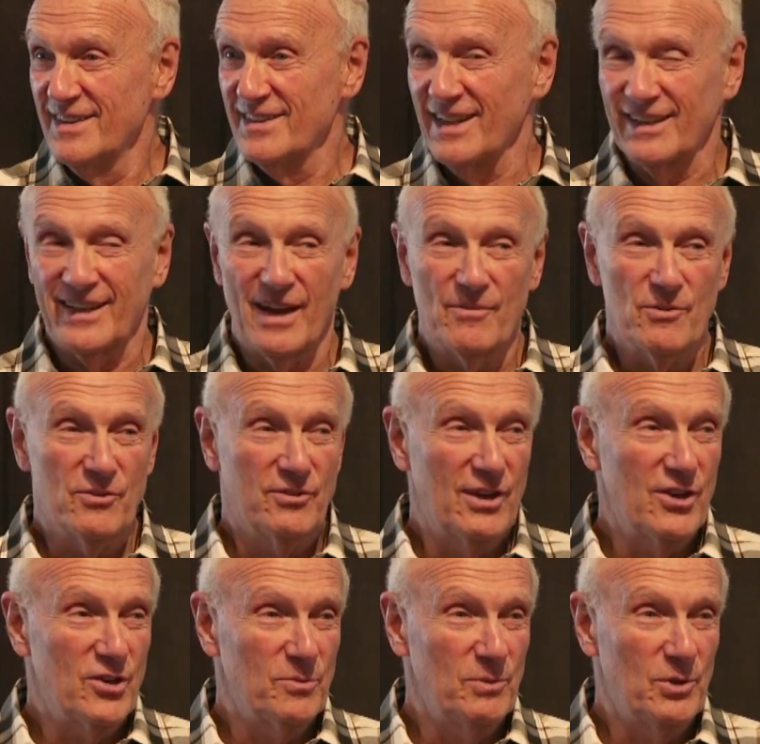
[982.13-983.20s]
That
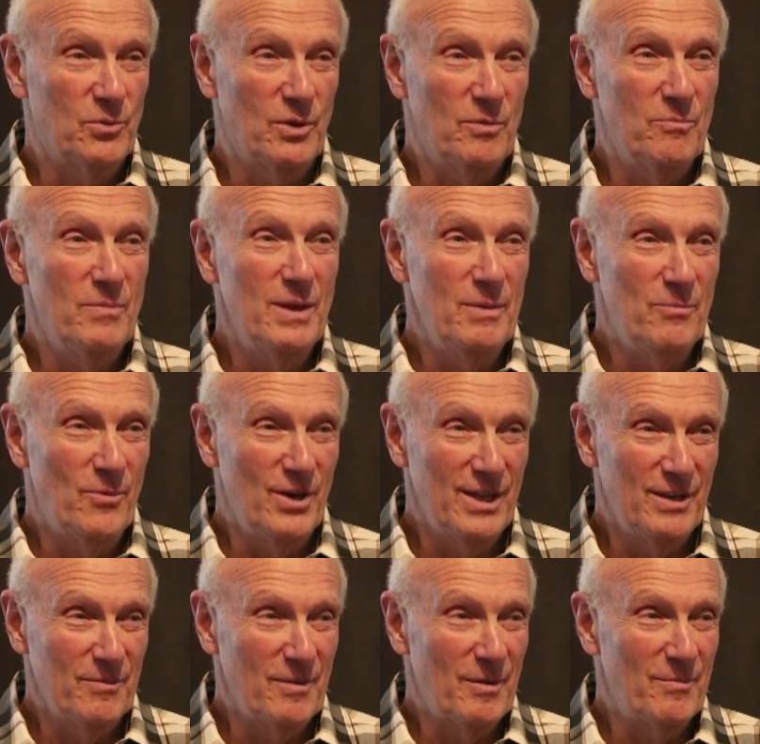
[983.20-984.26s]
conversation between me
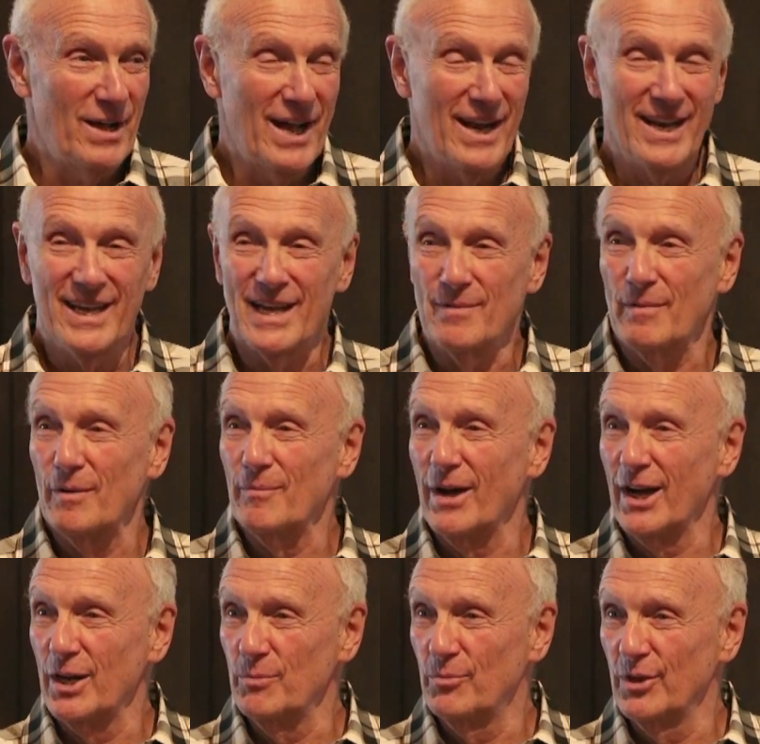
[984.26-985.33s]
breathing my body and my
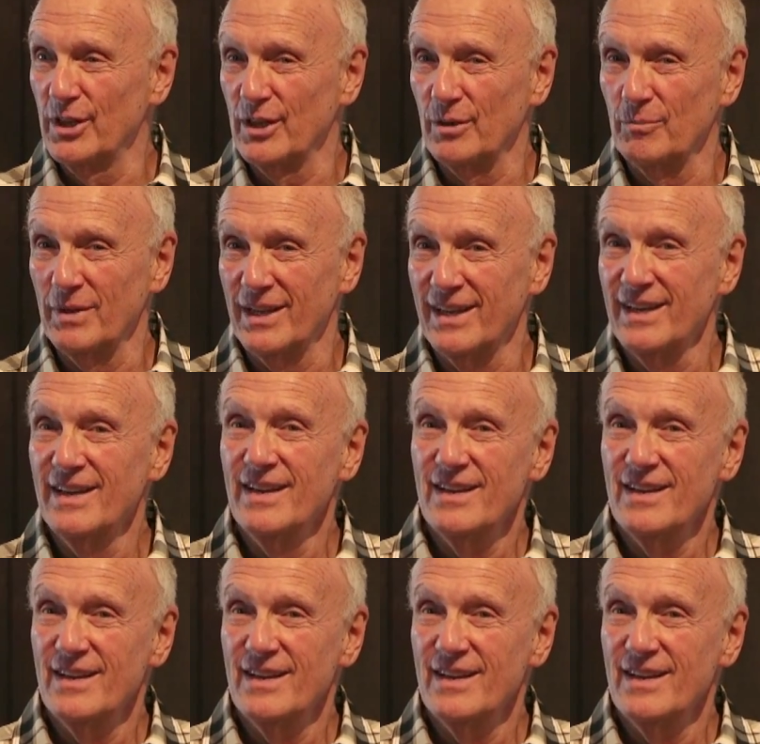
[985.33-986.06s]
body breathing me.